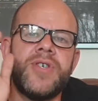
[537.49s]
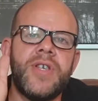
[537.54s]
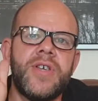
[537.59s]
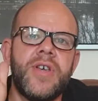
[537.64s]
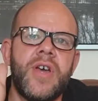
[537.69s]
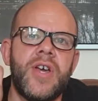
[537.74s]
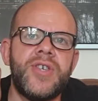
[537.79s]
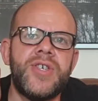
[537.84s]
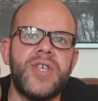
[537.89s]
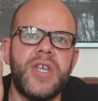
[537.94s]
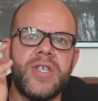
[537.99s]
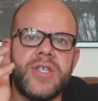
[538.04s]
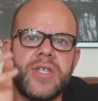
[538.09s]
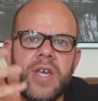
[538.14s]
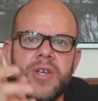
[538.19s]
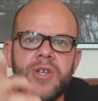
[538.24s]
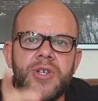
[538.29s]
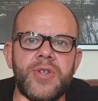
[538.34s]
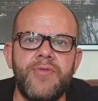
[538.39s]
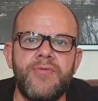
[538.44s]
a
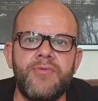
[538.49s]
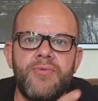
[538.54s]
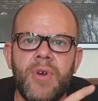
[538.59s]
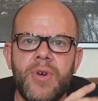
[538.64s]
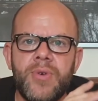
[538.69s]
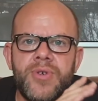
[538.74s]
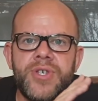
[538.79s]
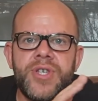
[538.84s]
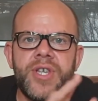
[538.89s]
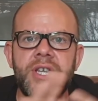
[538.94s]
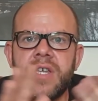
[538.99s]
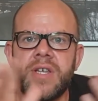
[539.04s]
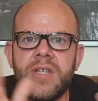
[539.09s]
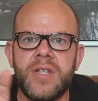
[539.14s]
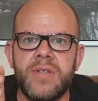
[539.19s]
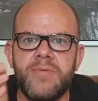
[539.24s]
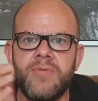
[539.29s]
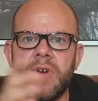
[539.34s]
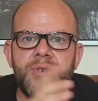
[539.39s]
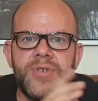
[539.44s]
sensation of
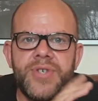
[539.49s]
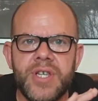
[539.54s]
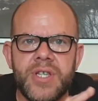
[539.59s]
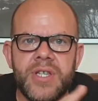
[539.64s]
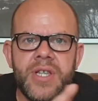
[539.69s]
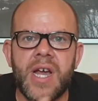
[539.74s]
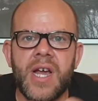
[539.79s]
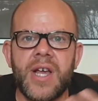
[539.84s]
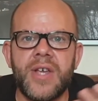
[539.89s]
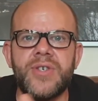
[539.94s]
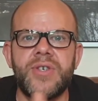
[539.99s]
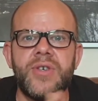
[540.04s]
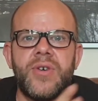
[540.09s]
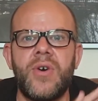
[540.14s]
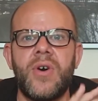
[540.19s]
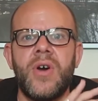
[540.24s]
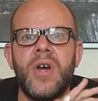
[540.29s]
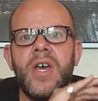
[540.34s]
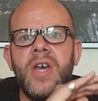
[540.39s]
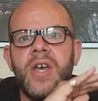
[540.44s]
roasted nuts
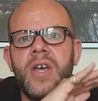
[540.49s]
or